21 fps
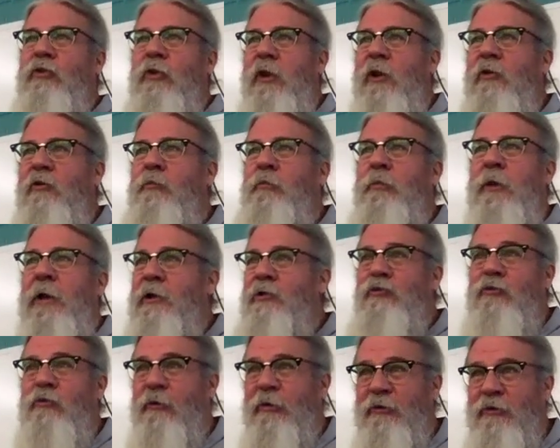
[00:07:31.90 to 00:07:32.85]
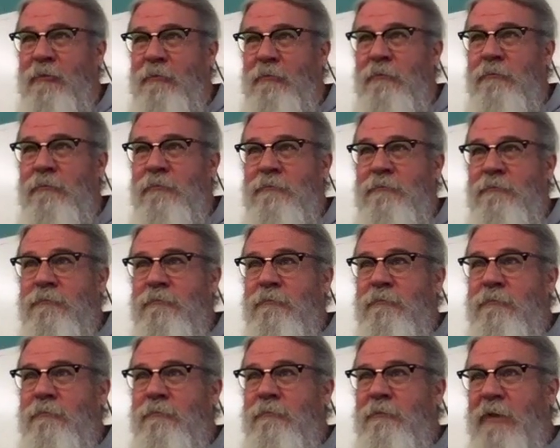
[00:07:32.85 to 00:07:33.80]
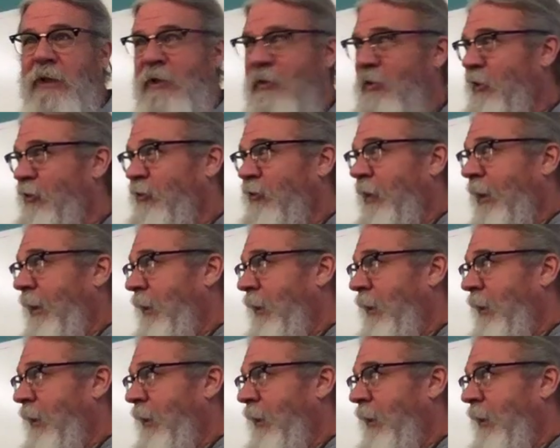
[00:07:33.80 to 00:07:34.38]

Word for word: thing as plagiarism in this day.